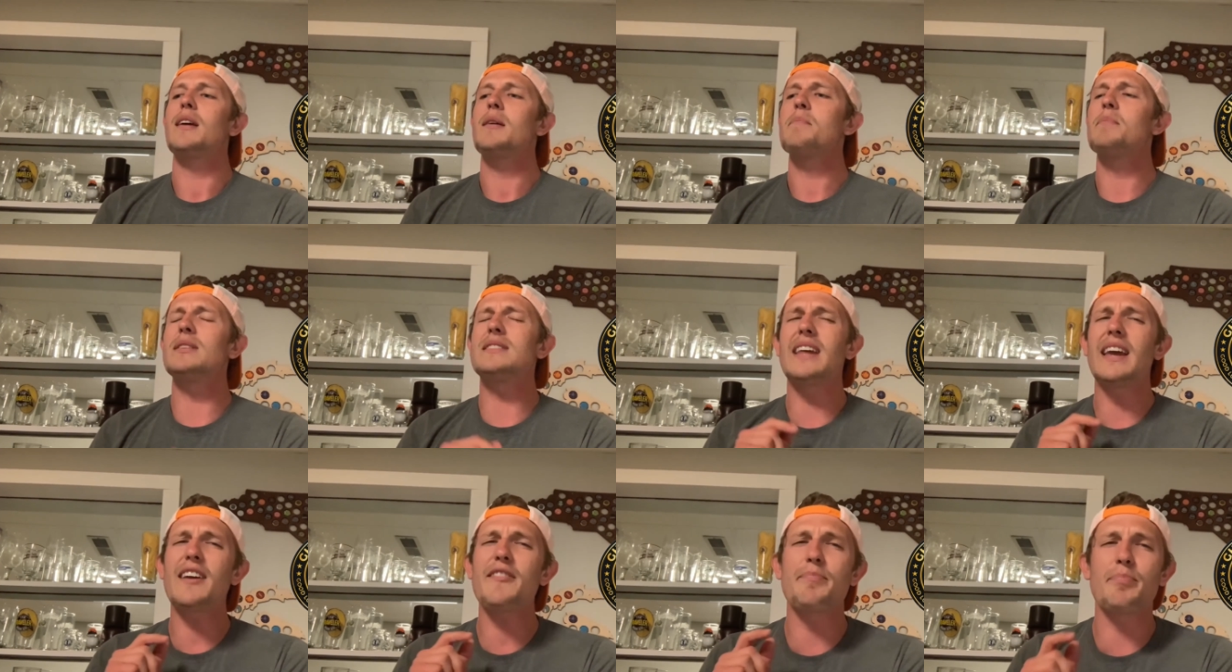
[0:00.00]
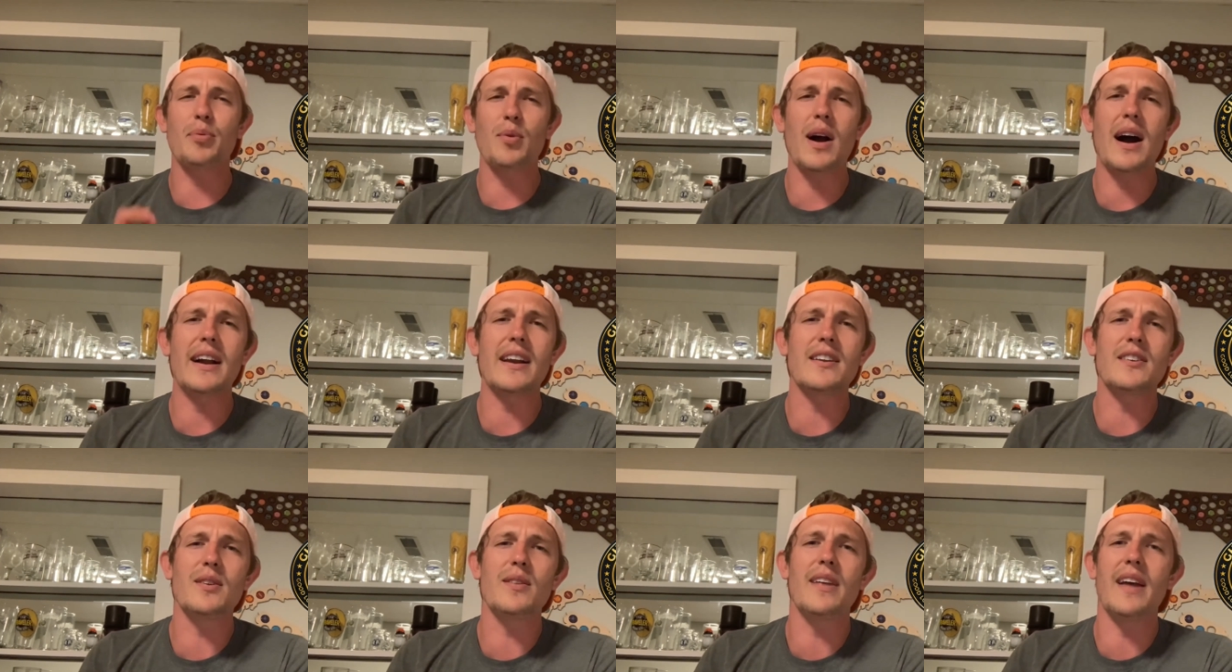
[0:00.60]
but they have brought
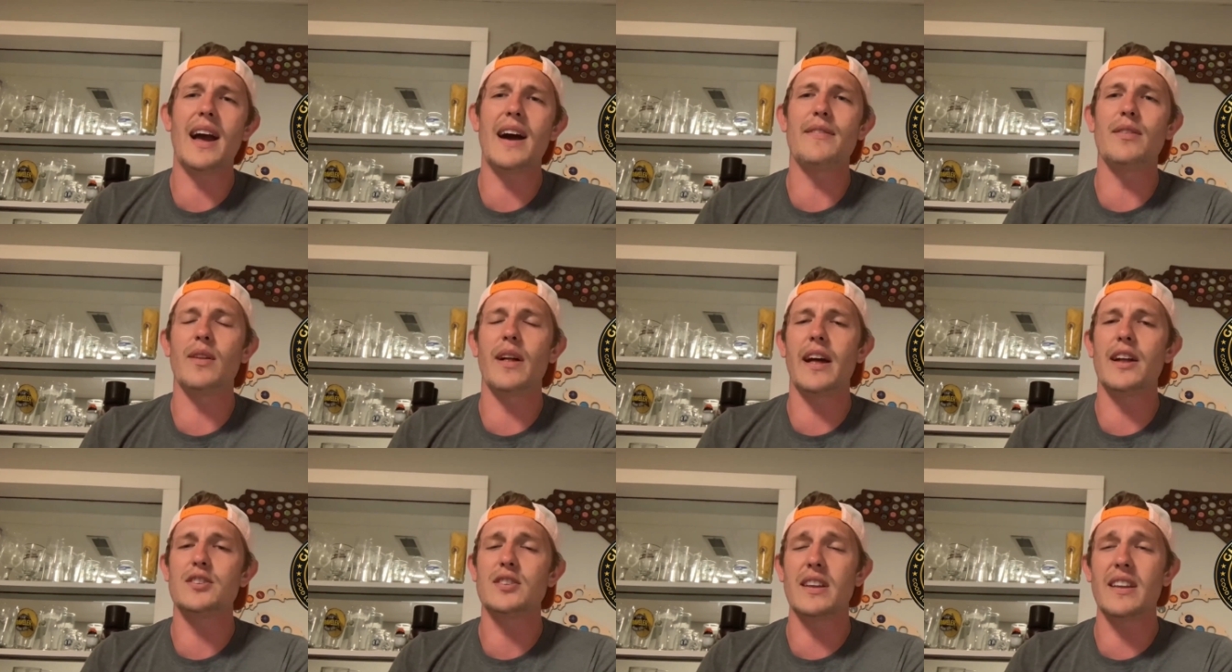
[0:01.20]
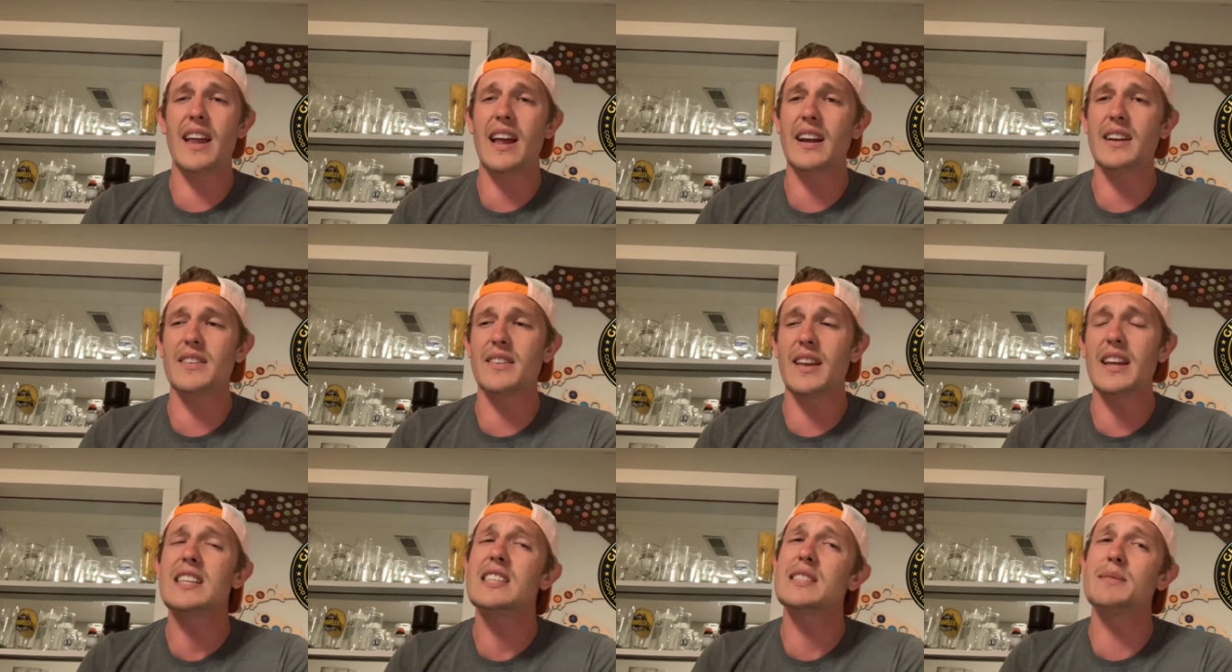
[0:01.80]
it to the Avalanche, and that,
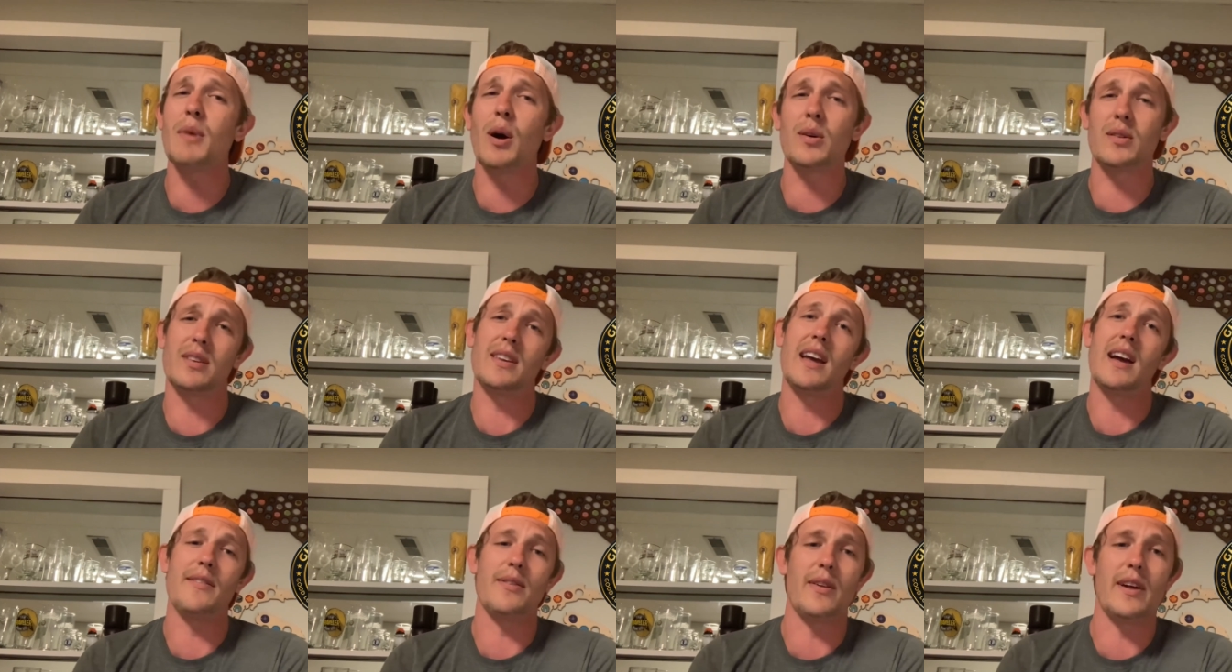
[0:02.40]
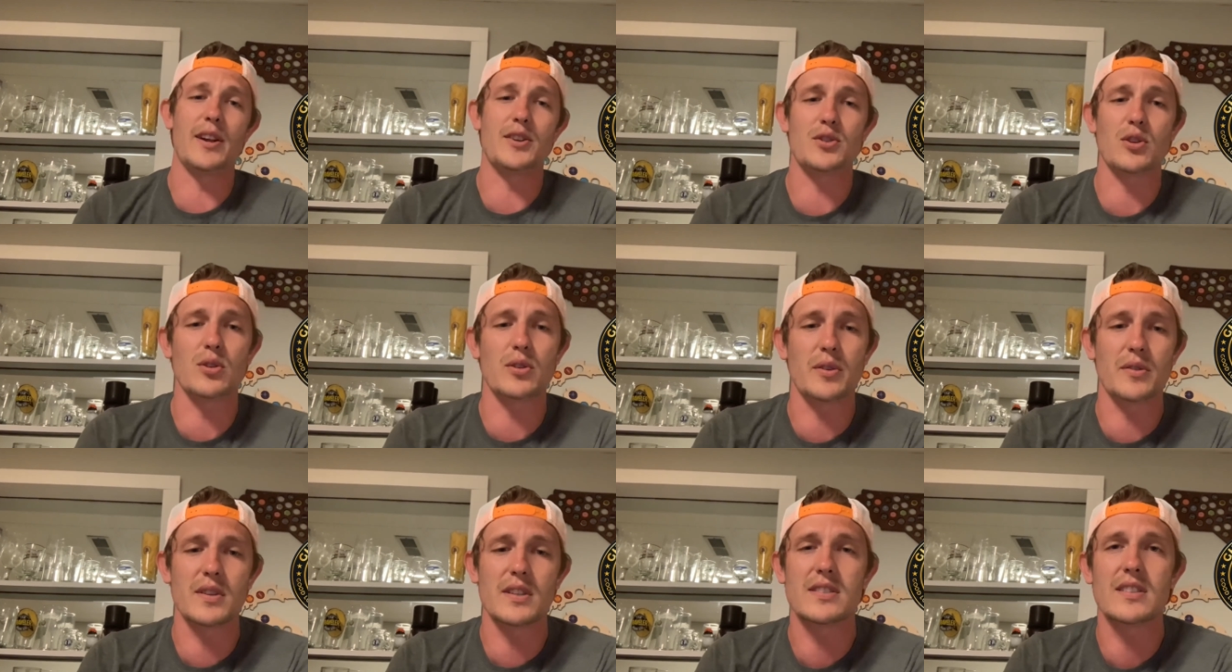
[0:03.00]
they smoked the Avalanche earlier
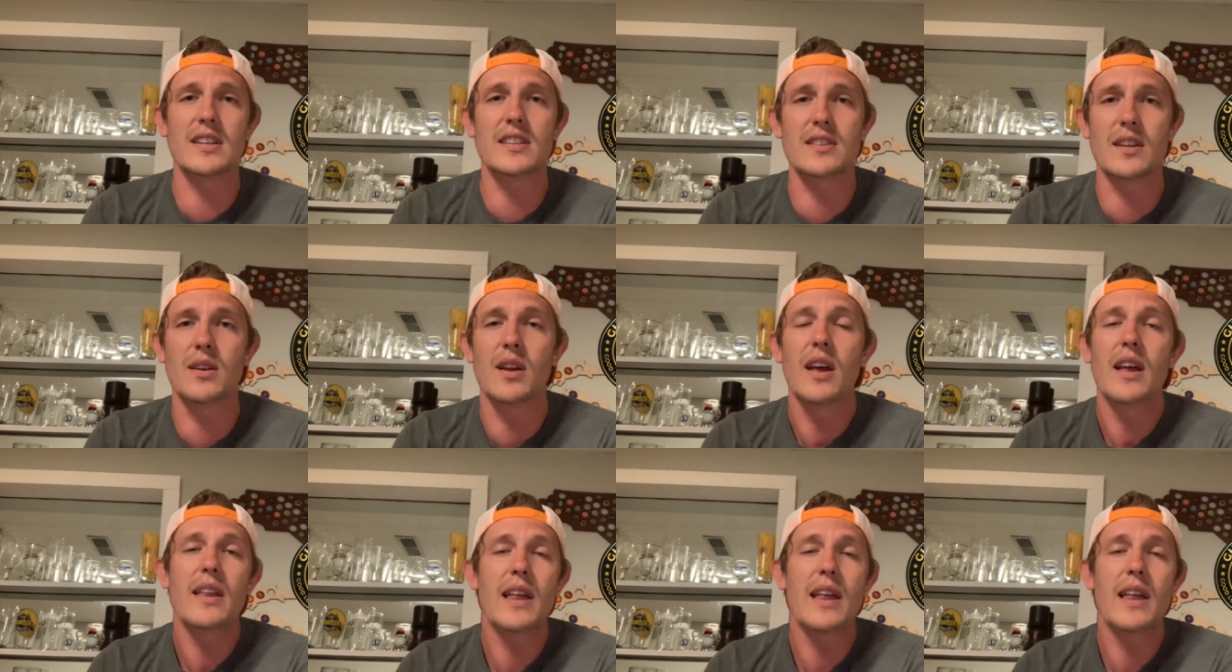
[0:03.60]
in the season.